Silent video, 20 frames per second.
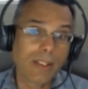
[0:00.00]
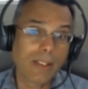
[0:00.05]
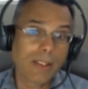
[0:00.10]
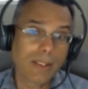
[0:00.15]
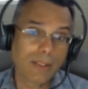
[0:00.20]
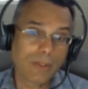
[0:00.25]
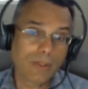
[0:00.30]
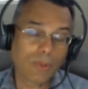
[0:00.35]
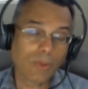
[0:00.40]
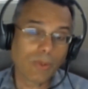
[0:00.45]

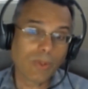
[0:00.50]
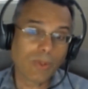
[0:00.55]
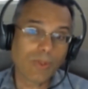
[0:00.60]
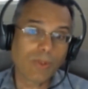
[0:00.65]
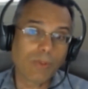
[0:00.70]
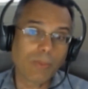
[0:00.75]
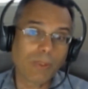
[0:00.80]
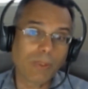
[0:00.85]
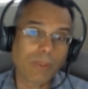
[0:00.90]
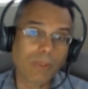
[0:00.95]
4-hour
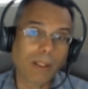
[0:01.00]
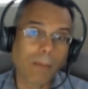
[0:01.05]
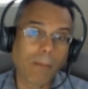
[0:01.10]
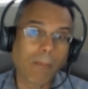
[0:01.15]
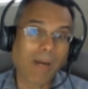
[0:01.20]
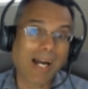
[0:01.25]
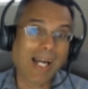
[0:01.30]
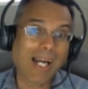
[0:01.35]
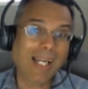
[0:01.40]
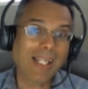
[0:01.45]
presentation.
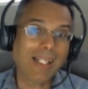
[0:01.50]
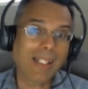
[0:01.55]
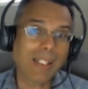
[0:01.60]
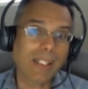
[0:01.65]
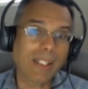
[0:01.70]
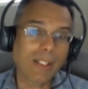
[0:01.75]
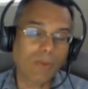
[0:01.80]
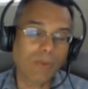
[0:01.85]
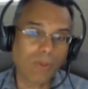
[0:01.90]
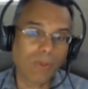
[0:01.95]

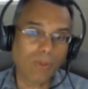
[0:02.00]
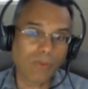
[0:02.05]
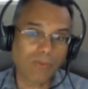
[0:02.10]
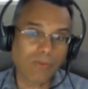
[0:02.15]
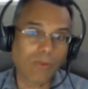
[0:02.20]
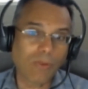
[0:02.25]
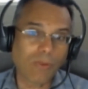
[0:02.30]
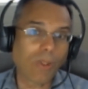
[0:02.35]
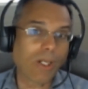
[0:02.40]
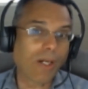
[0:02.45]

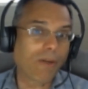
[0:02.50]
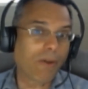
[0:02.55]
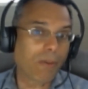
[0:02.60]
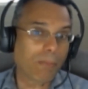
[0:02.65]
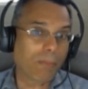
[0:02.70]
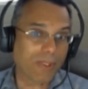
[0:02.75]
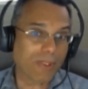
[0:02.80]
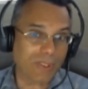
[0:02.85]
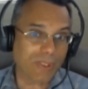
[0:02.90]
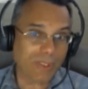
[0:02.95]
If
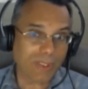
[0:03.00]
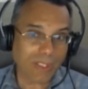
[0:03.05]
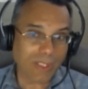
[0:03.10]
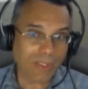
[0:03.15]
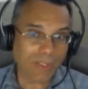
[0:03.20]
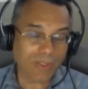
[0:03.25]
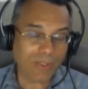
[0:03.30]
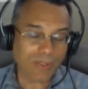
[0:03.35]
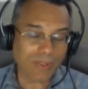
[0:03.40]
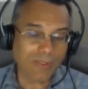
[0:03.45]
people can't
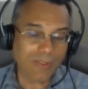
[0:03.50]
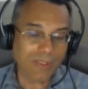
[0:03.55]
make it,